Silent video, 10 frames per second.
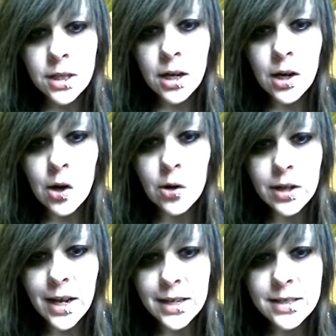Oh,
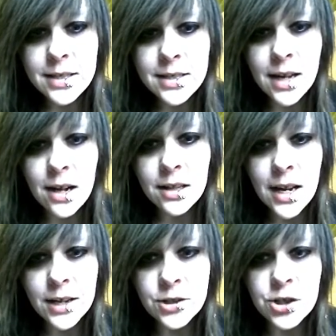yes, I'll
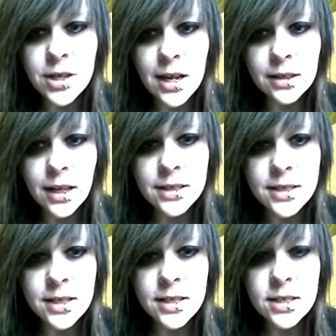etch that
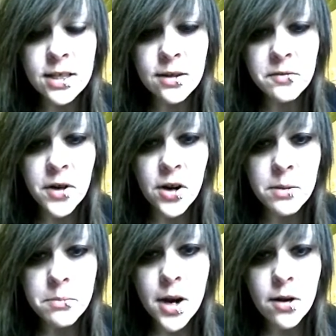lesson into the very
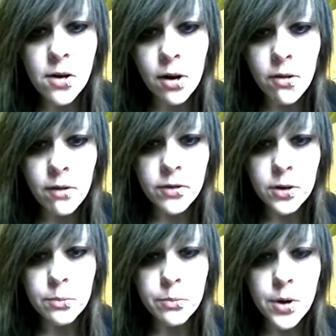marrow of your
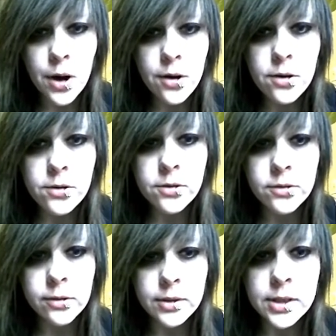
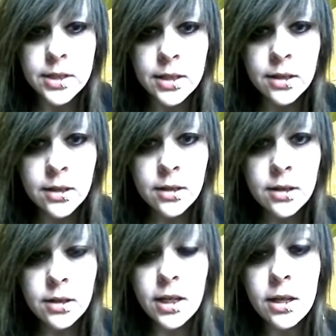bones.
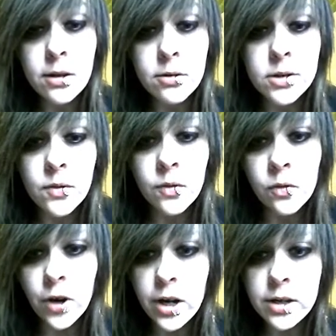Guido is
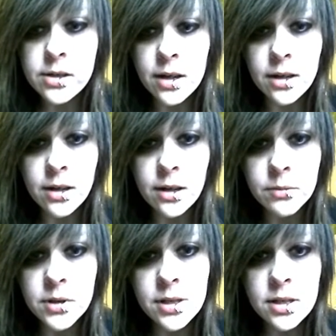fucked up.
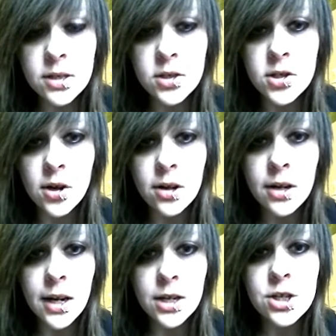This is dark
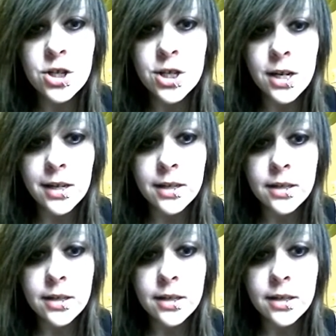ass shit.